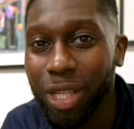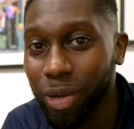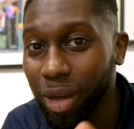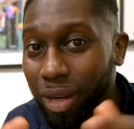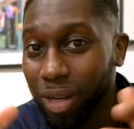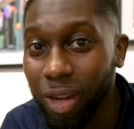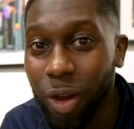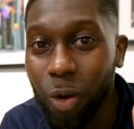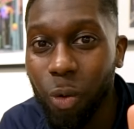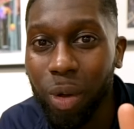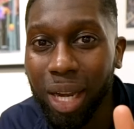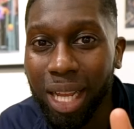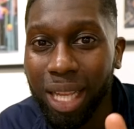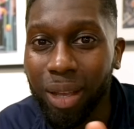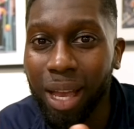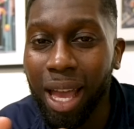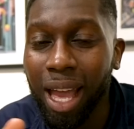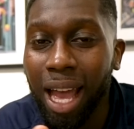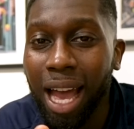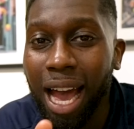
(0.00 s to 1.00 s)
So I know
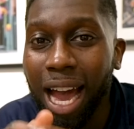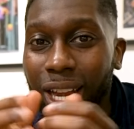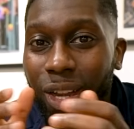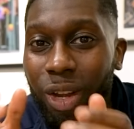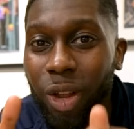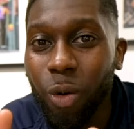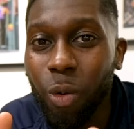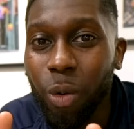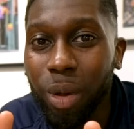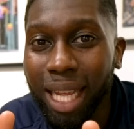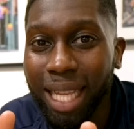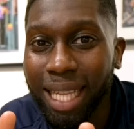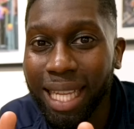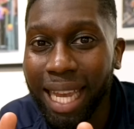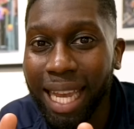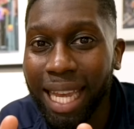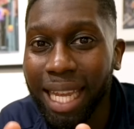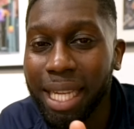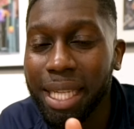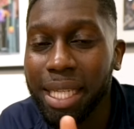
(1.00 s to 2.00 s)
what it
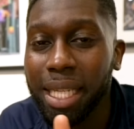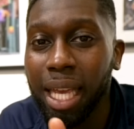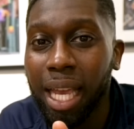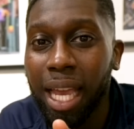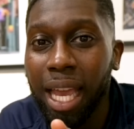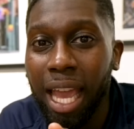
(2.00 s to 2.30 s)
takes,